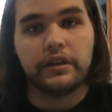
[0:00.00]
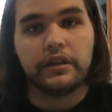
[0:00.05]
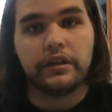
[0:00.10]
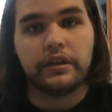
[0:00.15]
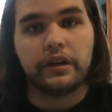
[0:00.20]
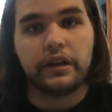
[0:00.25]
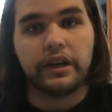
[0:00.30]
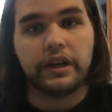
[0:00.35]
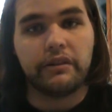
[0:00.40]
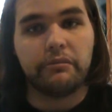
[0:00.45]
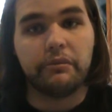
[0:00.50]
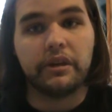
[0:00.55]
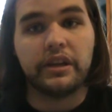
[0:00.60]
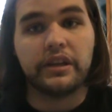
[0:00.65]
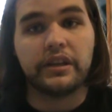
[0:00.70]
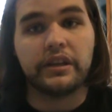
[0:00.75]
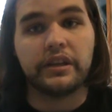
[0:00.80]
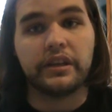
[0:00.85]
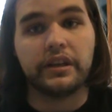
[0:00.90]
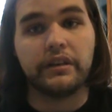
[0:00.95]
I am
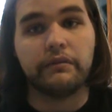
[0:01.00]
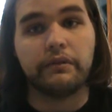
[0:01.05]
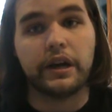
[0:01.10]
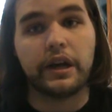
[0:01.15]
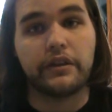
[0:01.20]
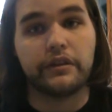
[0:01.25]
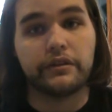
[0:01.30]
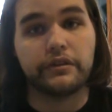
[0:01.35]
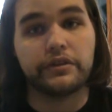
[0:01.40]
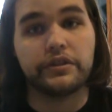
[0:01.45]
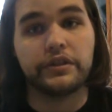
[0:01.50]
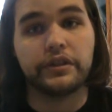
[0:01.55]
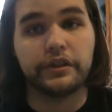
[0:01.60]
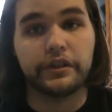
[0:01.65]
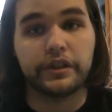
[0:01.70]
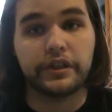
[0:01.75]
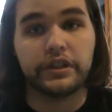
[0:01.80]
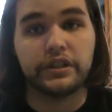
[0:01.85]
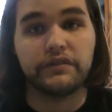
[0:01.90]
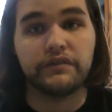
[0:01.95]
making a rather
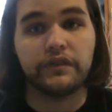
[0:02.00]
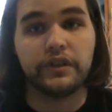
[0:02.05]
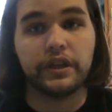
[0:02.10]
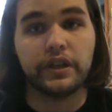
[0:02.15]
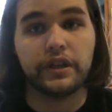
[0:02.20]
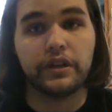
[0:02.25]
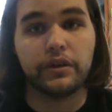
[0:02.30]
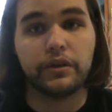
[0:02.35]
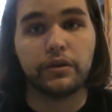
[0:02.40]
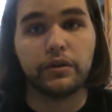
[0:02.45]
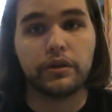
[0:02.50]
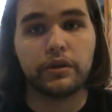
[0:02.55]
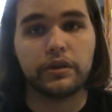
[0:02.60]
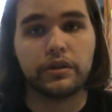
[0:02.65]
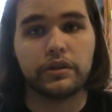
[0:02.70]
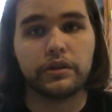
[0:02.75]
serious video.